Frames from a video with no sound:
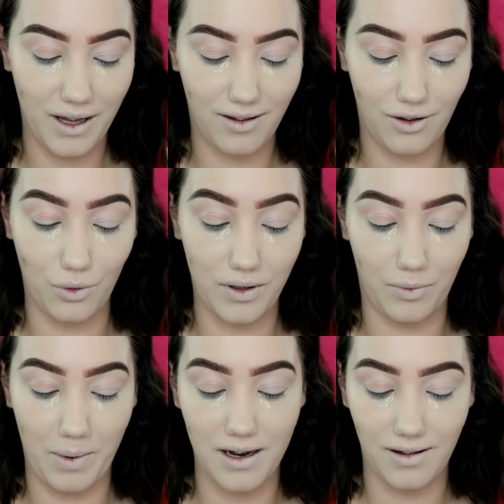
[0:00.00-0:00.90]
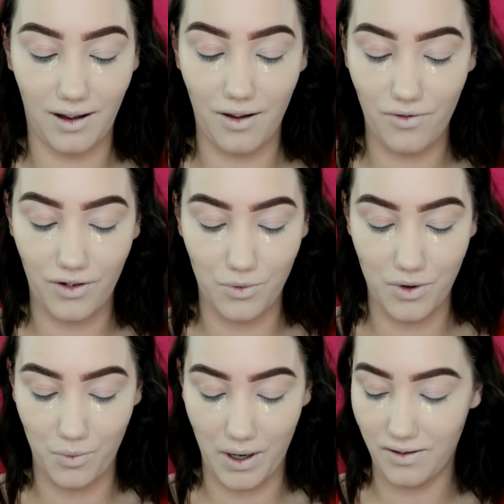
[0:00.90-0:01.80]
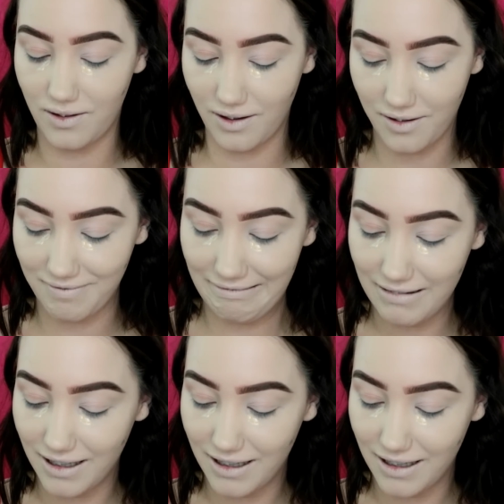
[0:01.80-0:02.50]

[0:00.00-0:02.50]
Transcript: That's so expensive. I don't want to waste it.